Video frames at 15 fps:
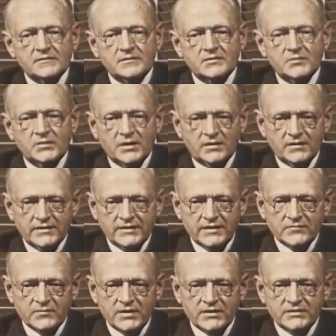We are
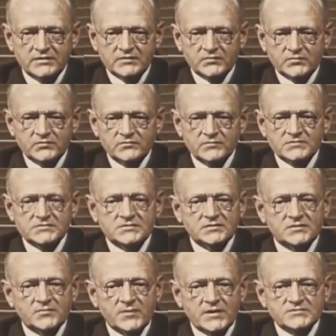again making improvements in our
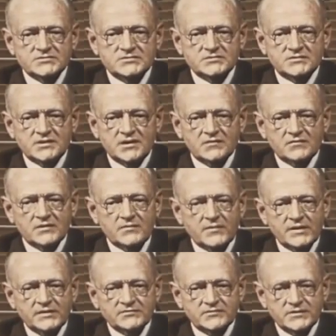passenger car
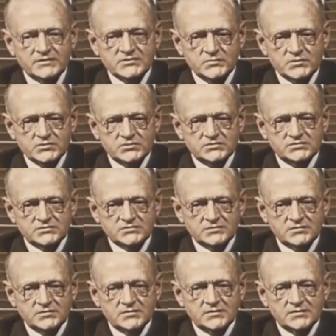automatic transmissions.
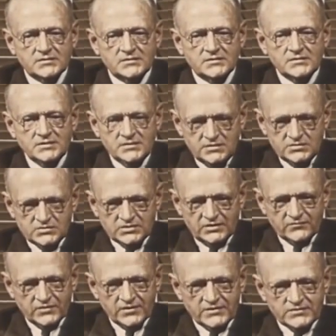
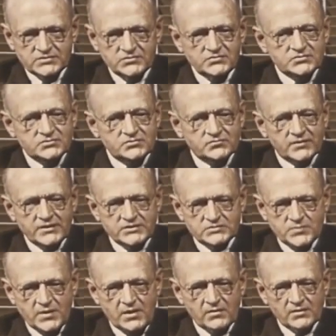Chevrolet's new 2-range
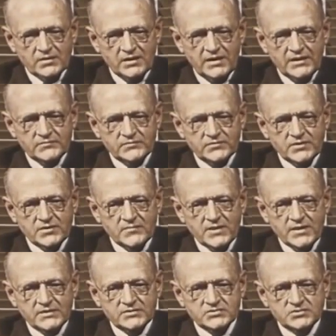Power Glide with
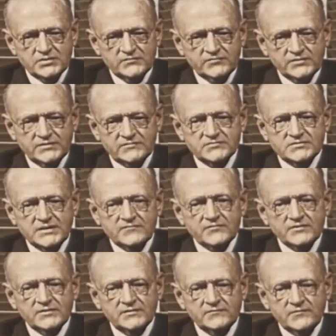automatic shift gives
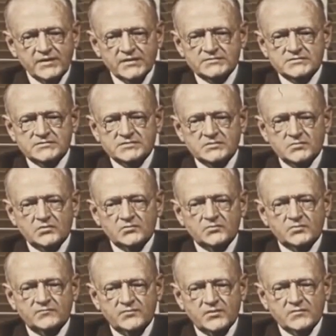definite advances in both
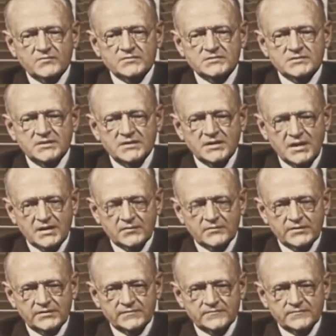performance and economy.